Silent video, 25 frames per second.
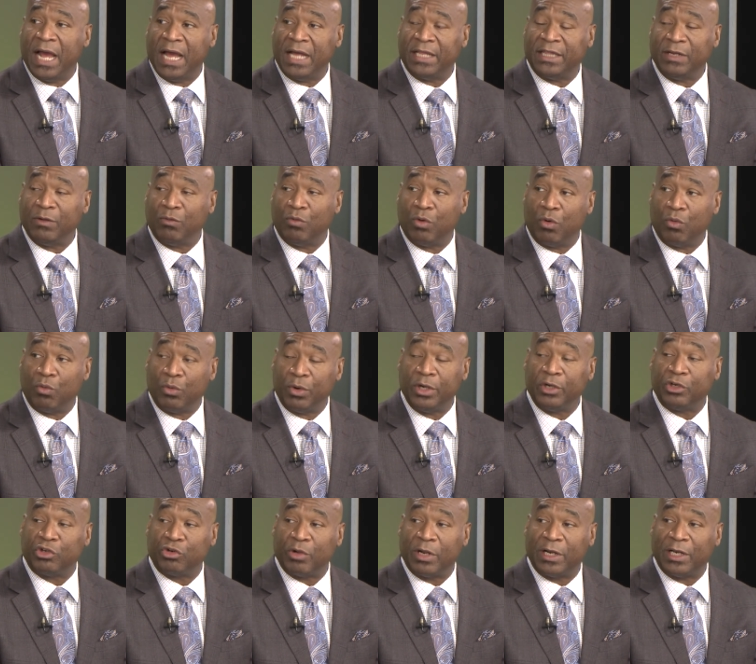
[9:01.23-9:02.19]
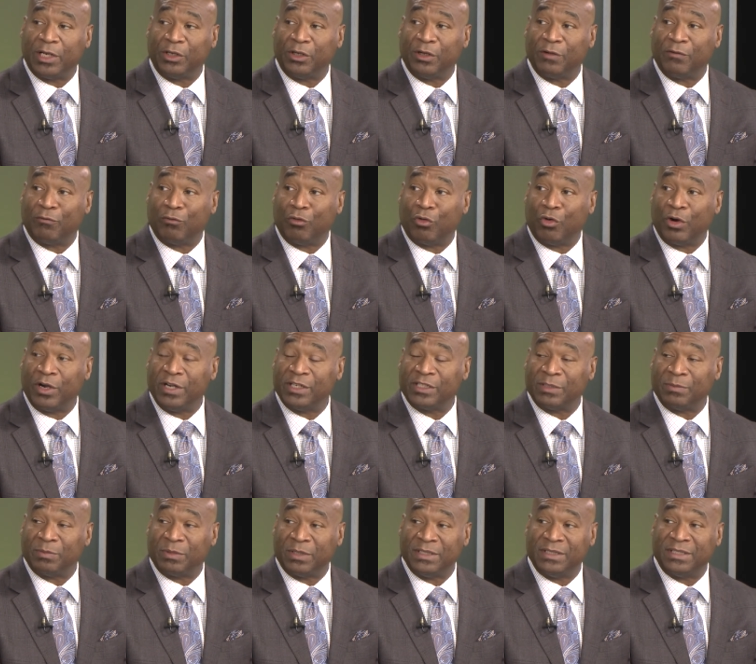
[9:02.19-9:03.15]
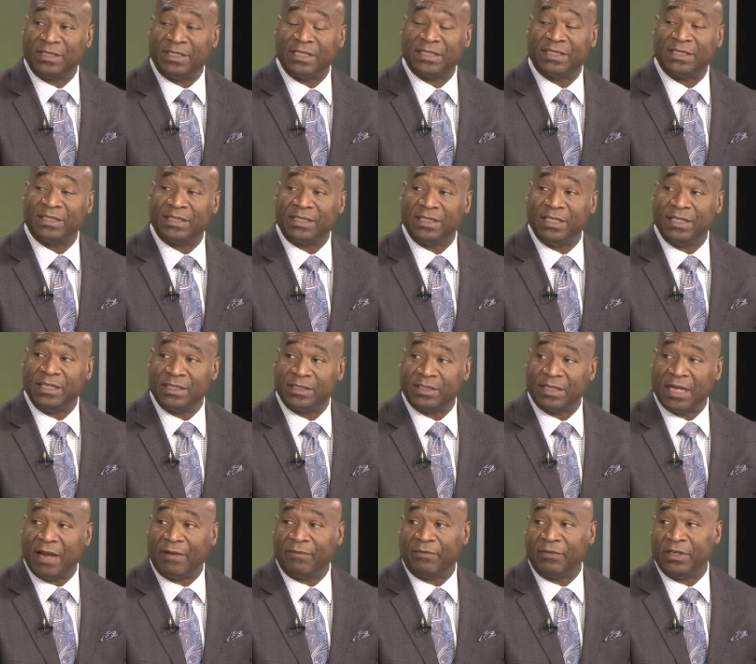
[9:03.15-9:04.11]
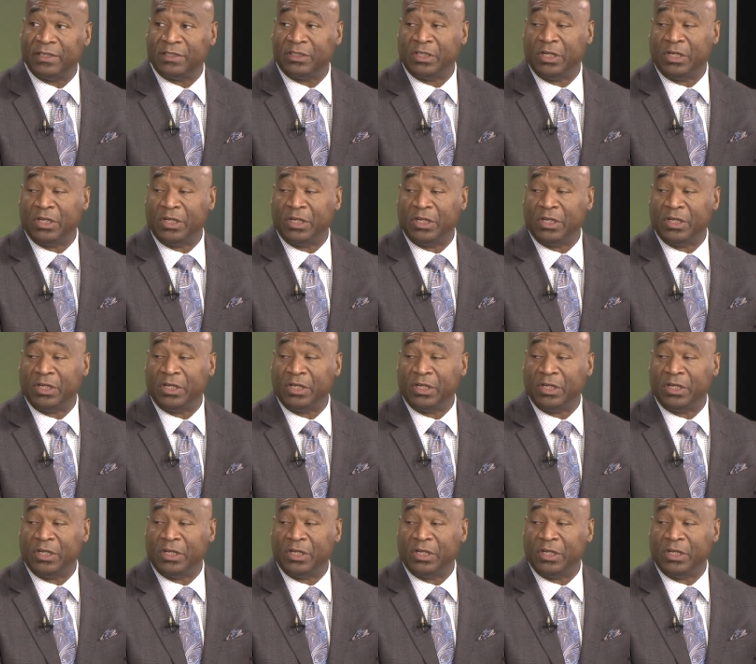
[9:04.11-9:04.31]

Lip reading: I think what we're trying to look for is some consistency in this offense,